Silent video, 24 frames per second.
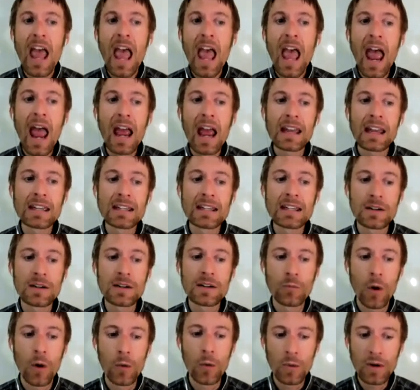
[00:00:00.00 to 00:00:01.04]
And
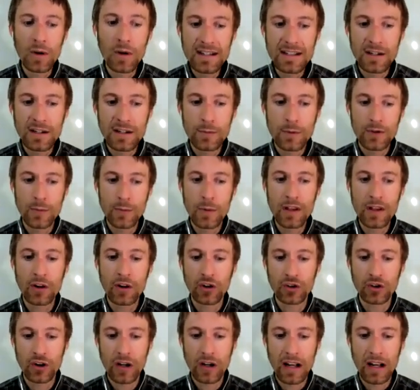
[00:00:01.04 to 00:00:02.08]
what we did was we
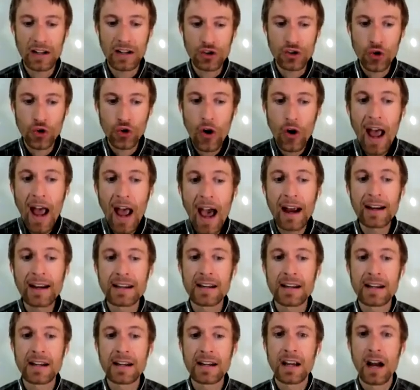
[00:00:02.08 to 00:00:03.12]

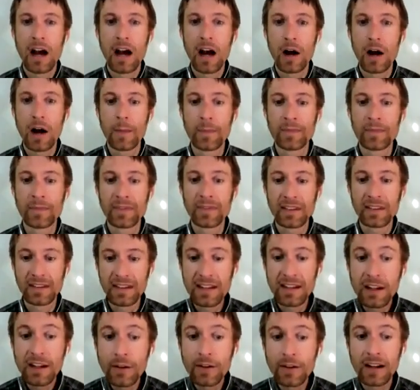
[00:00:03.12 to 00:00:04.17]
tracked
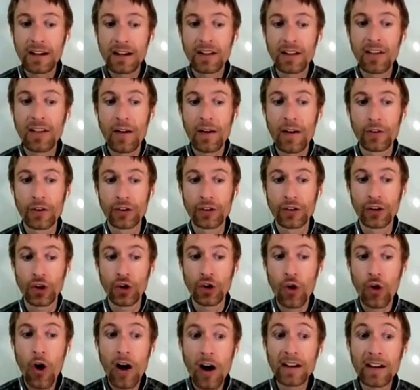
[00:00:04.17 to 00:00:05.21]
neonic levels
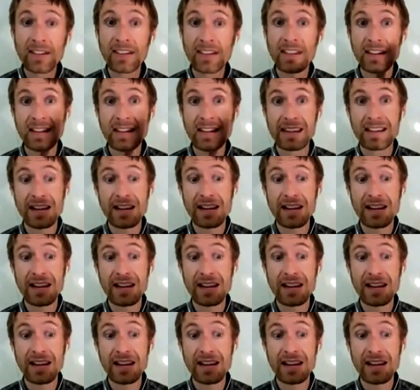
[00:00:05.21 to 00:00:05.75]
across the,